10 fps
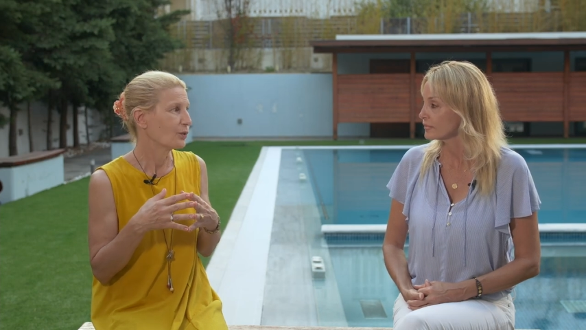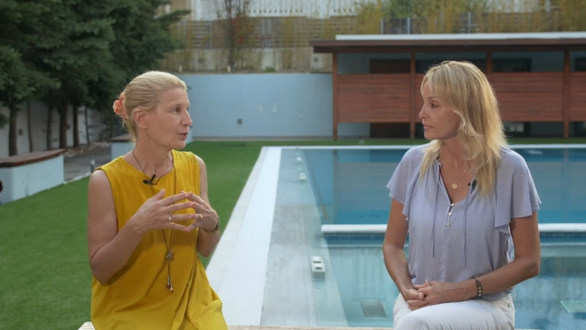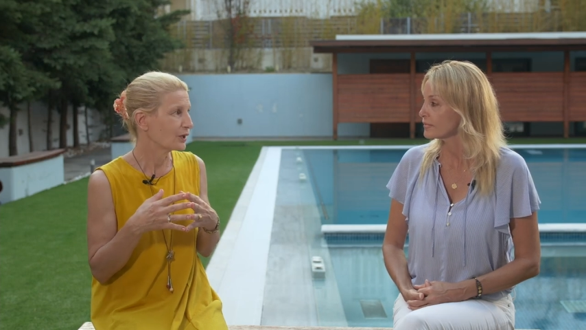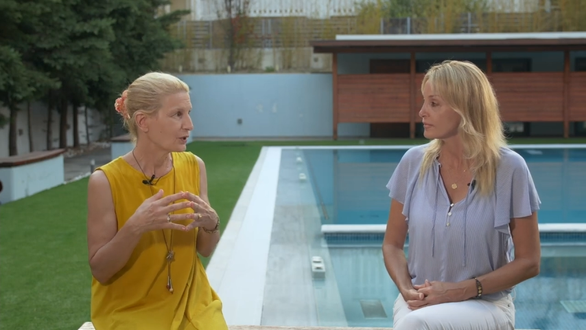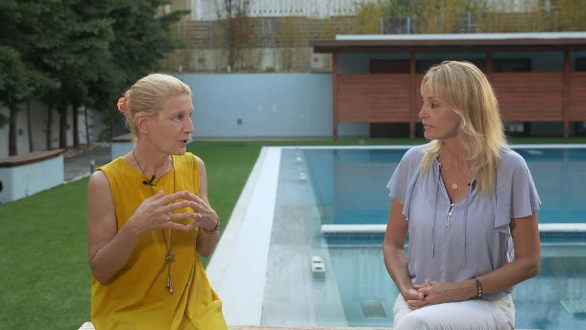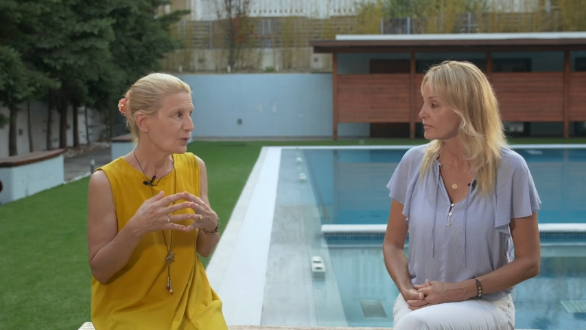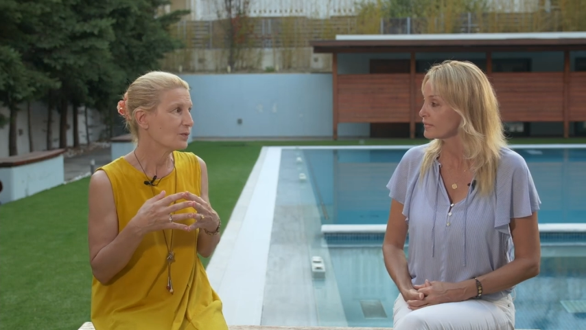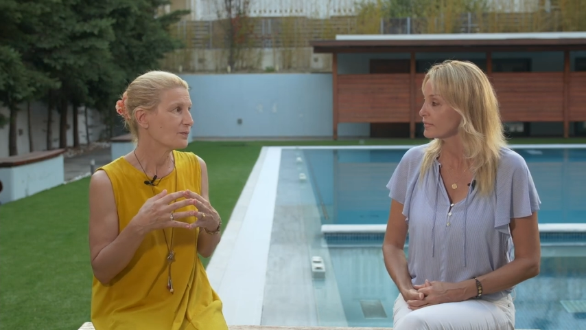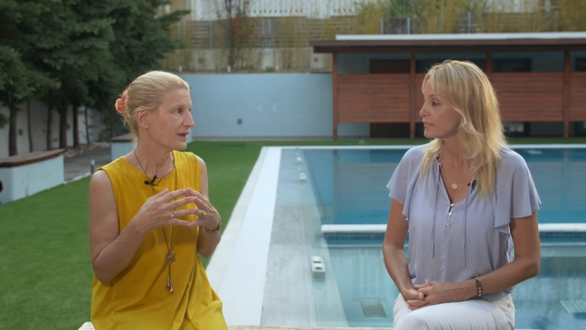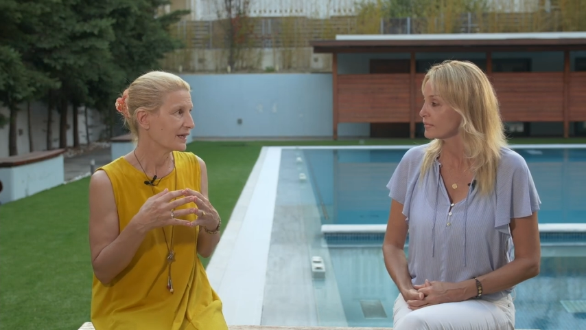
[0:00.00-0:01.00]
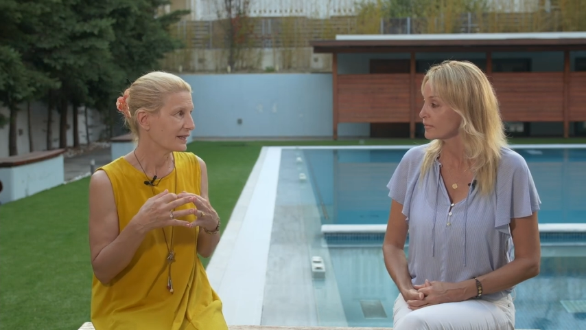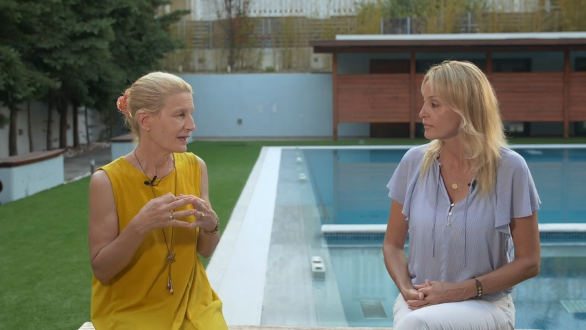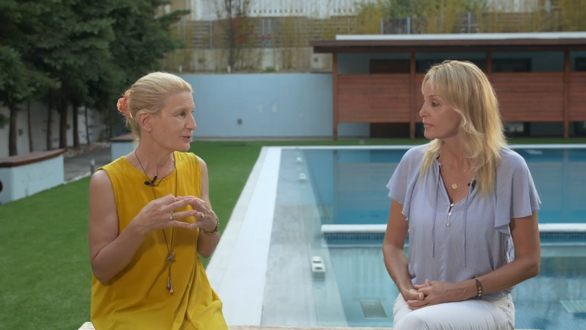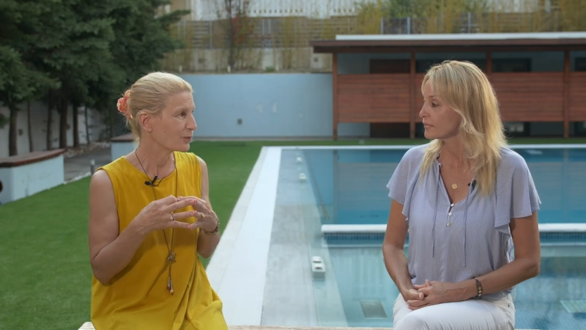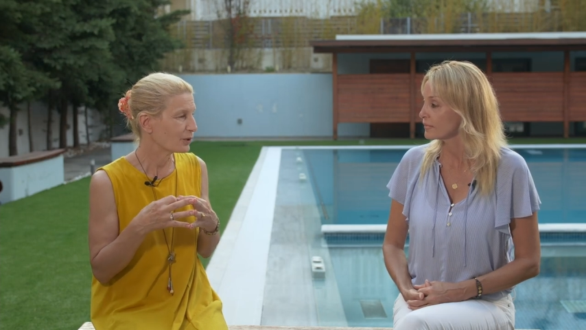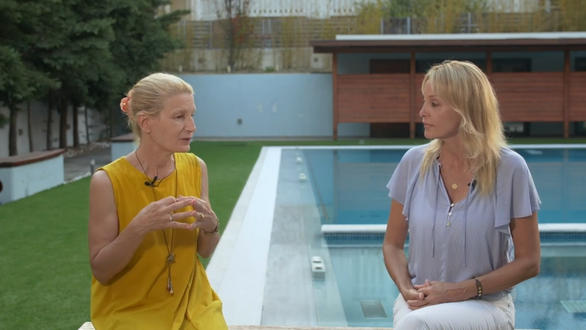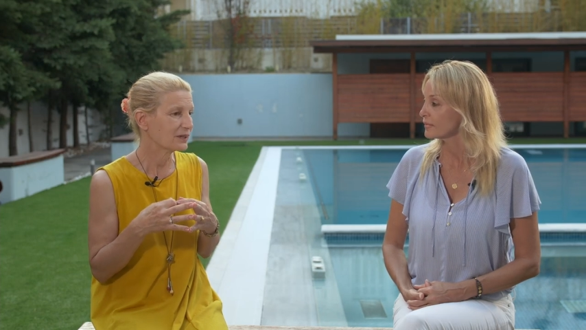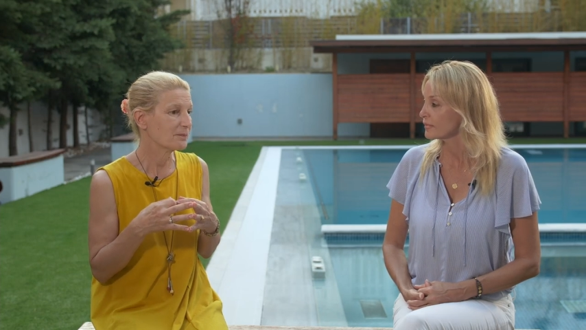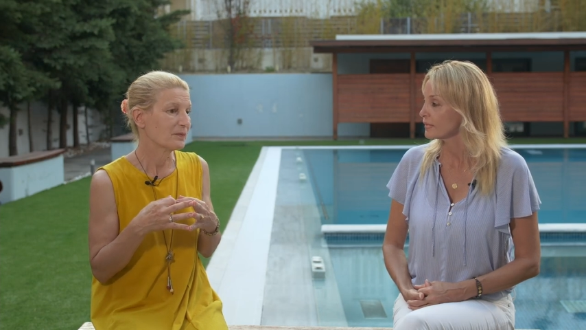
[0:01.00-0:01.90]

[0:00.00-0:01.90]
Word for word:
Speaker 1: We know uh, that water